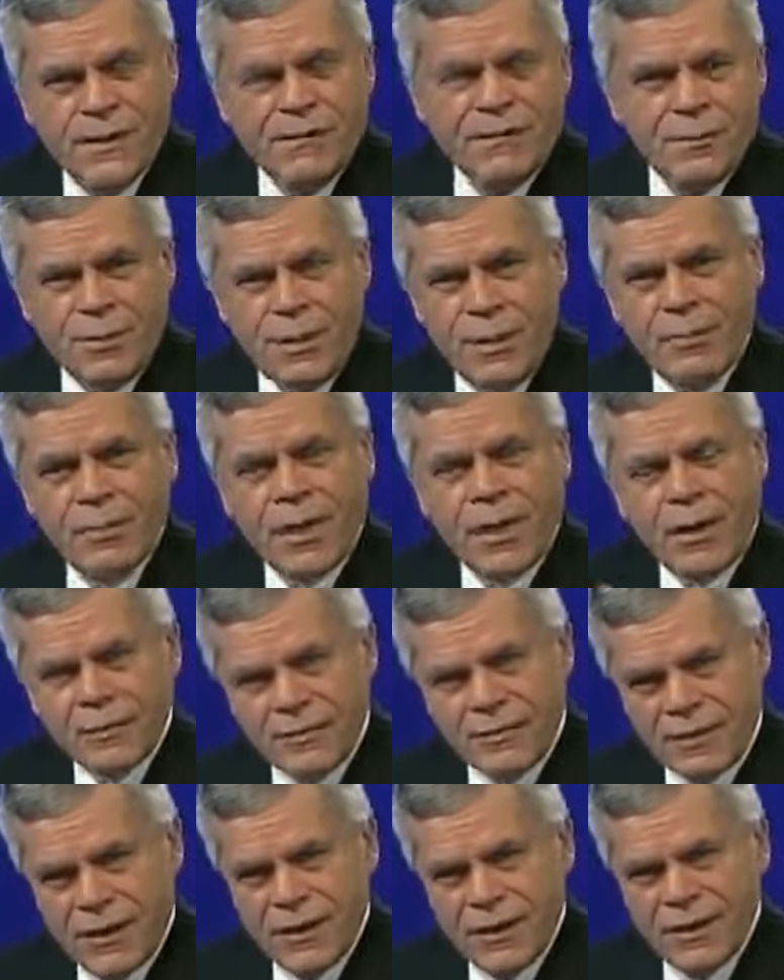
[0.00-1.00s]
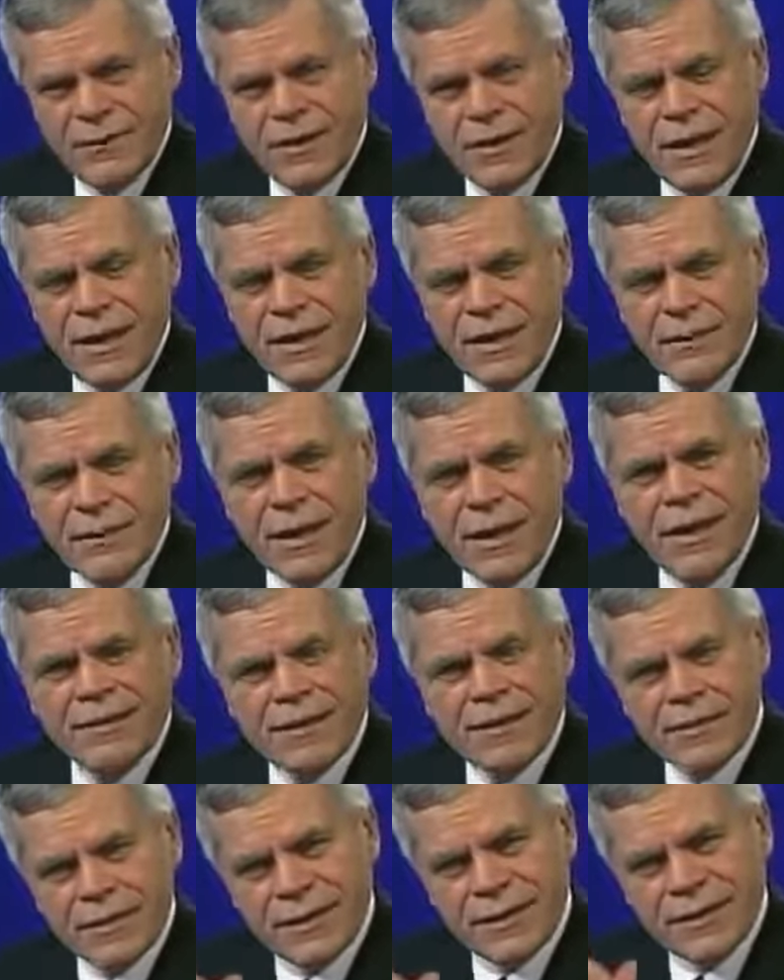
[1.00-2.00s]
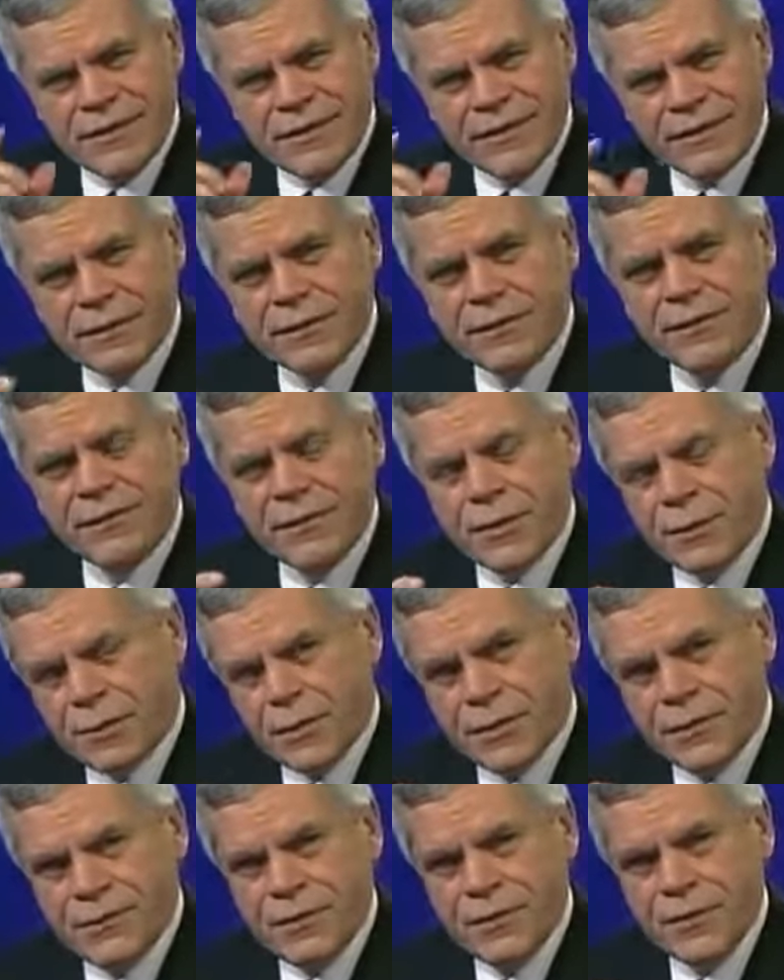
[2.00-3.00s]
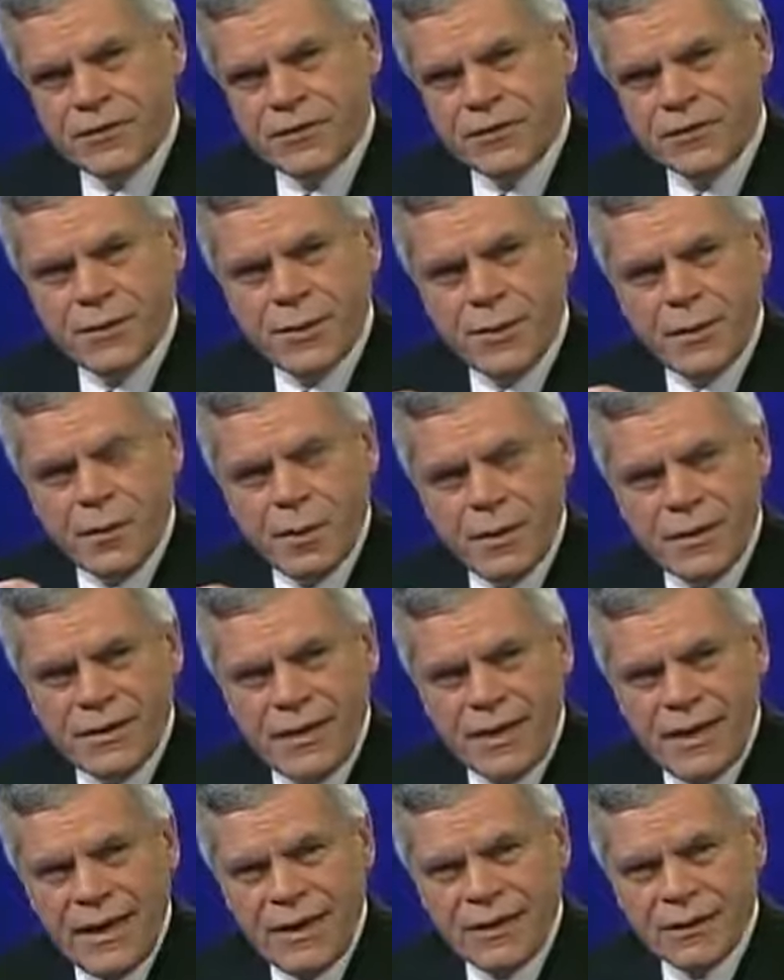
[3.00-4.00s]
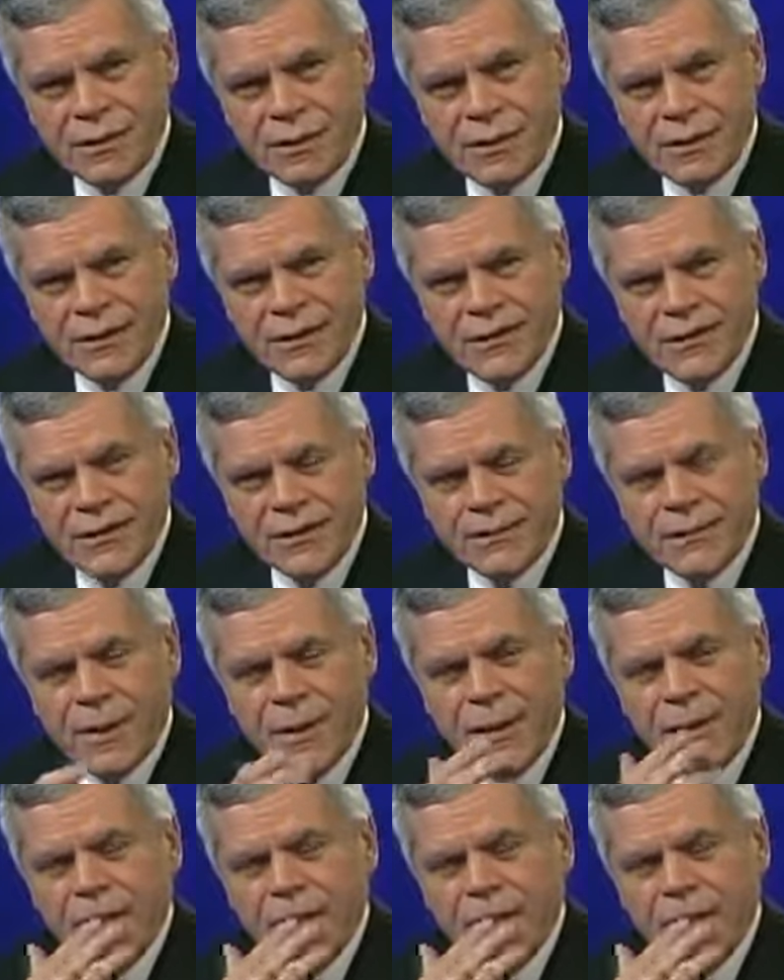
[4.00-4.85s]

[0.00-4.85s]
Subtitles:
even people outside of Niagara, and there is still some confusion about what Niagara is.